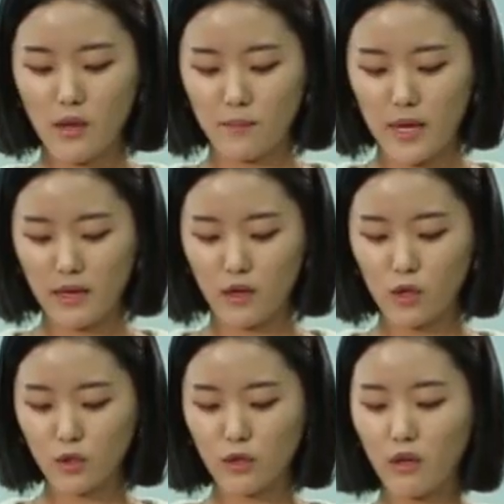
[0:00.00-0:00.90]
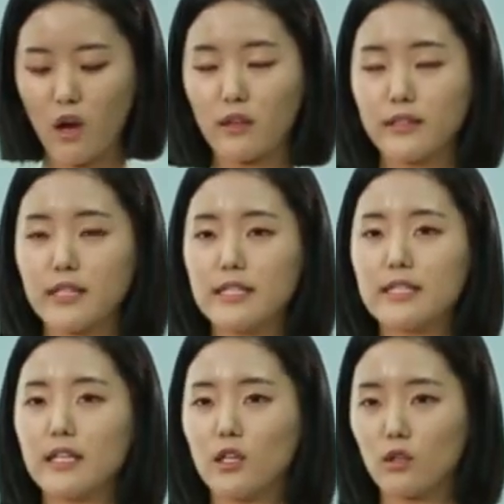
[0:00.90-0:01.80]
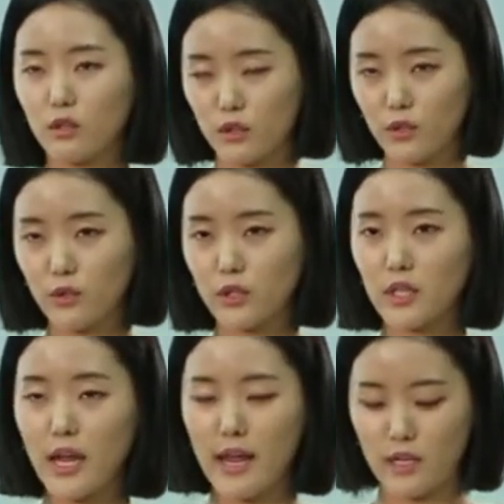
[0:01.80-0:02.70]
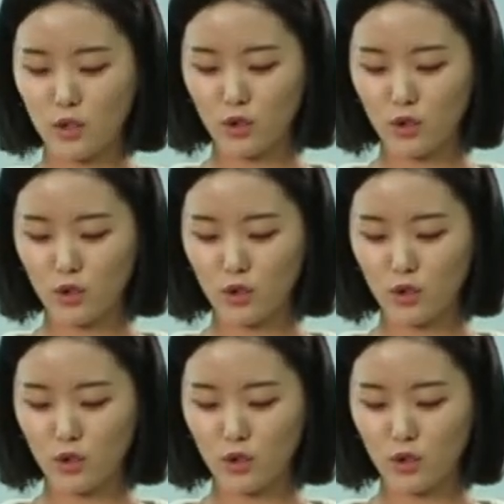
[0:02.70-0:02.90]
make cultural contents include and